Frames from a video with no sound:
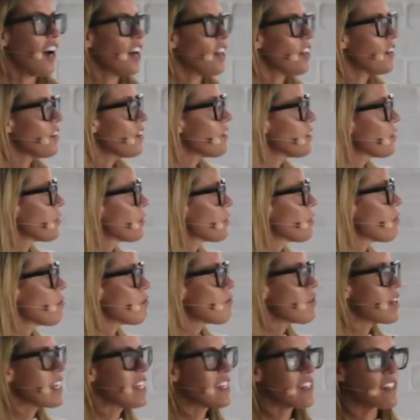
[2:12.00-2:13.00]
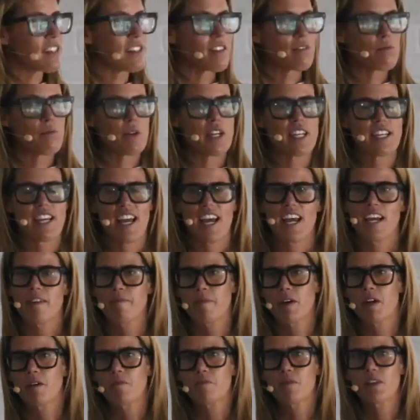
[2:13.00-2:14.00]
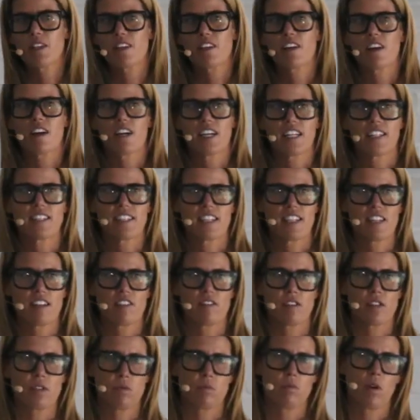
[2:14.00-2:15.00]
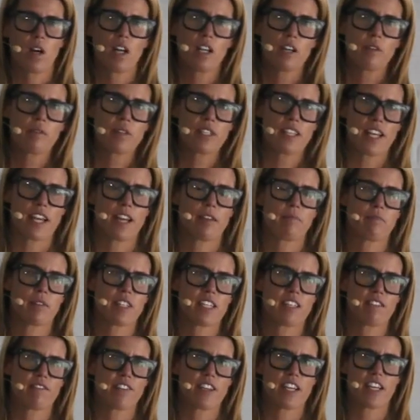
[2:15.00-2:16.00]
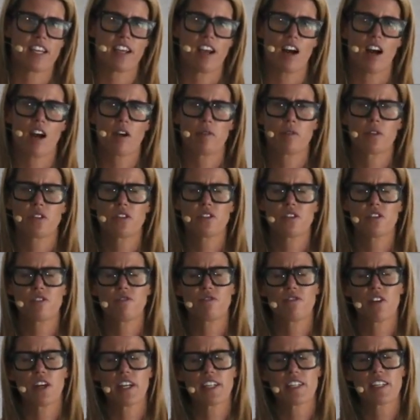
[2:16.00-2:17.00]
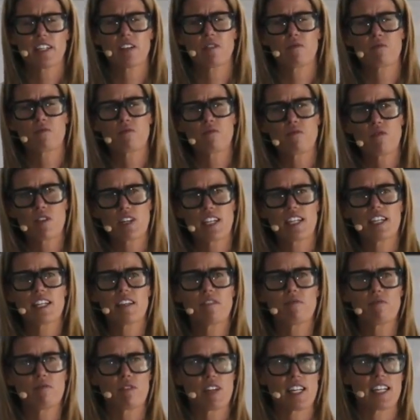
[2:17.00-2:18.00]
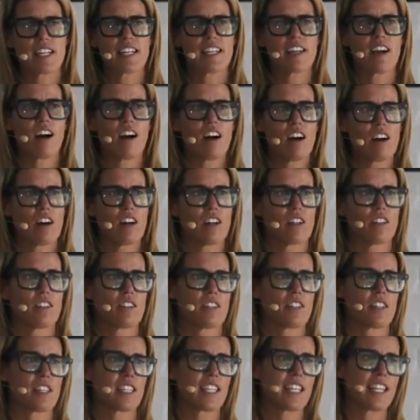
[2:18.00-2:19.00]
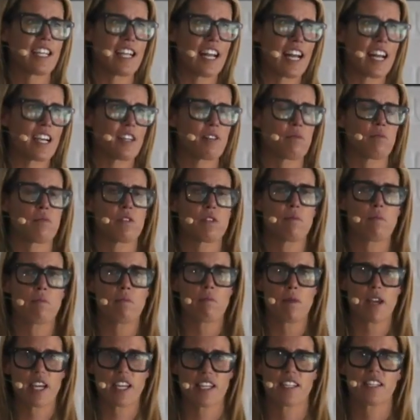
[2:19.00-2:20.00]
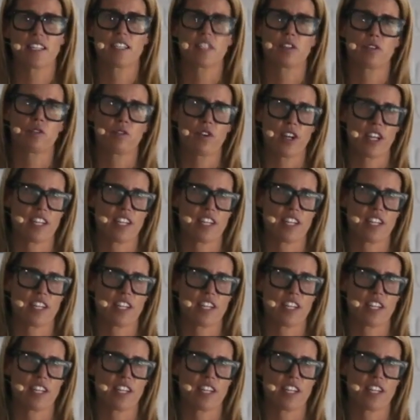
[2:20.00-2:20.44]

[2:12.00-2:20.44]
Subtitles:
The reason we came up with the idea is while I was at MTV, I was just finding it really, really hard to connect with amazing